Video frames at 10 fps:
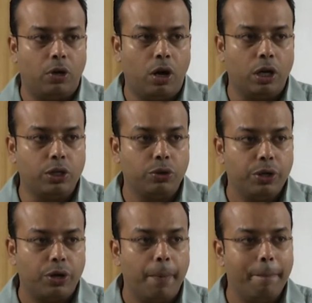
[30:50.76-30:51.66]
onto
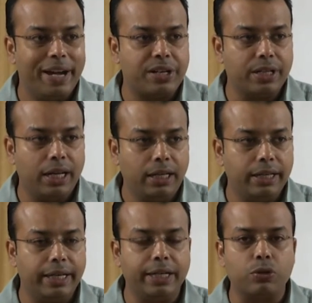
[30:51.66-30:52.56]
your material
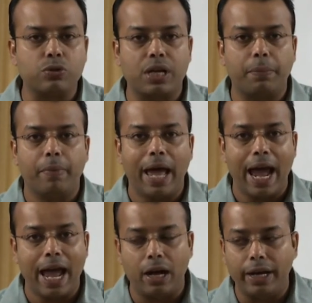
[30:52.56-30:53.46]
into some
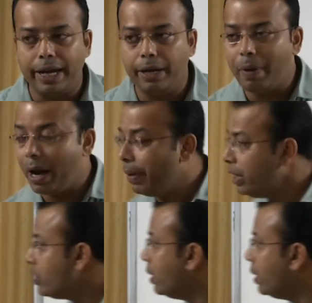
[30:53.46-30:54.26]
environment.